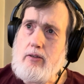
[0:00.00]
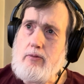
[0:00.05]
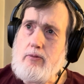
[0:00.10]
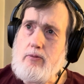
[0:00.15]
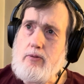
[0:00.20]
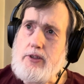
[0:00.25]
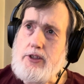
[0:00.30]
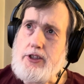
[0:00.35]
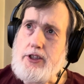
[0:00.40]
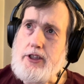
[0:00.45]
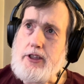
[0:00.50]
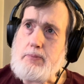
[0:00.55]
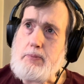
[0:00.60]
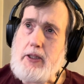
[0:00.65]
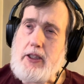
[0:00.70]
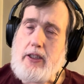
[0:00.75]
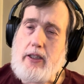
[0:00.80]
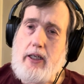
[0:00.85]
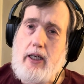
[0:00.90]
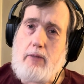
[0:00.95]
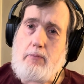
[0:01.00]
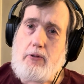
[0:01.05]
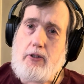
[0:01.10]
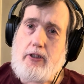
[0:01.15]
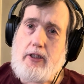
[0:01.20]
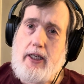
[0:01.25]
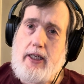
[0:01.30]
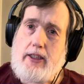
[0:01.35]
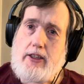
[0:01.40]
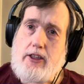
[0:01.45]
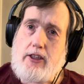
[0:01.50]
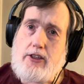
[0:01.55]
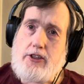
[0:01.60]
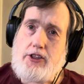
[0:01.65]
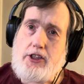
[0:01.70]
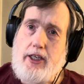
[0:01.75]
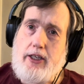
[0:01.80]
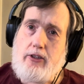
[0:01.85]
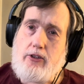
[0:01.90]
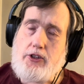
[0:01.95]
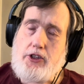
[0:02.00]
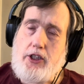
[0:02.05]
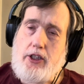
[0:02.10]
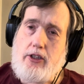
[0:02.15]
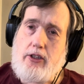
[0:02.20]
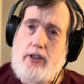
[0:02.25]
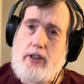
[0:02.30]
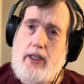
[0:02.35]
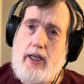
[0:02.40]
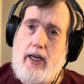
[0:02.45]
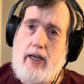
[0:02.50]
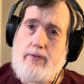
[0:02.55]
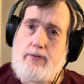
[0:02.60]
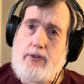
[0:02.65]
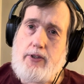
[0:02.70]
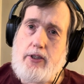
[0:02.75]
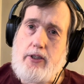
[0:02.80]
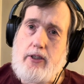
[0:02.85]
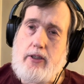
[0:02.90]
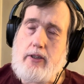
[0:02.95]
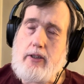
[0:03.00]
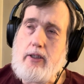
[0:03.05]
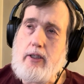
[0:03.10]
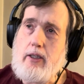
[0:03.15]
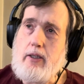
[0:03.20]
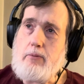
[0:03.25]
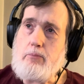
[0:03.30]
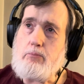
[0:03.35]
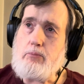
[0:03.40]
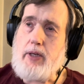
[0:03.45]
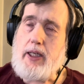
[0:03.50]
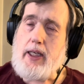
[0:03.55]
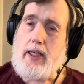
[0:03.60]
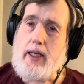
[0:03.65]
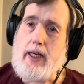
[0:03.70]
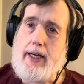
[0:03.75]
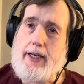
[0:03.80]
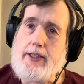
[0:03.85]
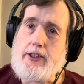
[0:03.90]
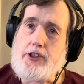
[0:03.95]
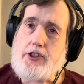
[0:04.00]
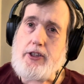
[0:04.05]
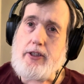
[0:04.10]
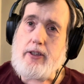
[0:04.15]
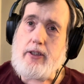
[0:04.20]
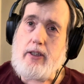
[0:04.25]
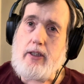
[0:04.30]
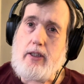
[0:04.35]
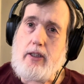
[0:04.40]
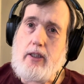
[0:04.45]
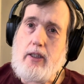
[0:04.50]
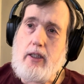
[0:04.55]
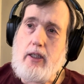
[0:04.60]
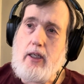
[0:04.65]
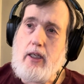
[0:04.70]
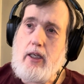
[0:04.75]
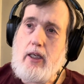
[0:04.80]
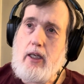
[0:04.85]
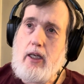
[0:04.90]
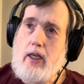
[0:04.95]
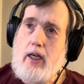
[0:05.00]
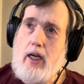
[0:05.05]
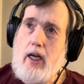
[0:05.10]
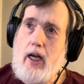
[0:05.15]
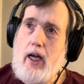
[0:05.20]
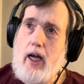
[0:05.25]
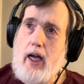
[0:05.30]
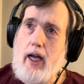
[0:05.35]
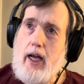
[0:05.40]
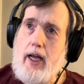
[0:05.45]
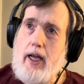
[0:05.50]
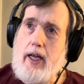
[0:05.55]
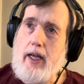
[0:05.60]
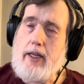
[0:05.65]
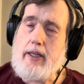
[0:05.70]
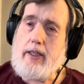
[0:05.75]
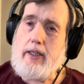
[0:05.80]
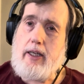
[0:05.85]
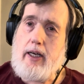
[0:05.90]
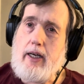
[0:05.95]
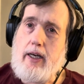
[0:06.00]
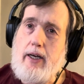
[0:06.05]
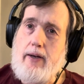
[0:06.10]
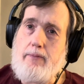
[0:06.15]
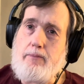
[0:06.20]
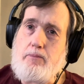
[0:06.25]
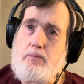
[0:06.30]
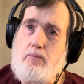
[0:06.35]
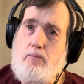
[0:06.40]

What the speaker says: when she spent a couple of days in jail, she couldn't have her medication, and that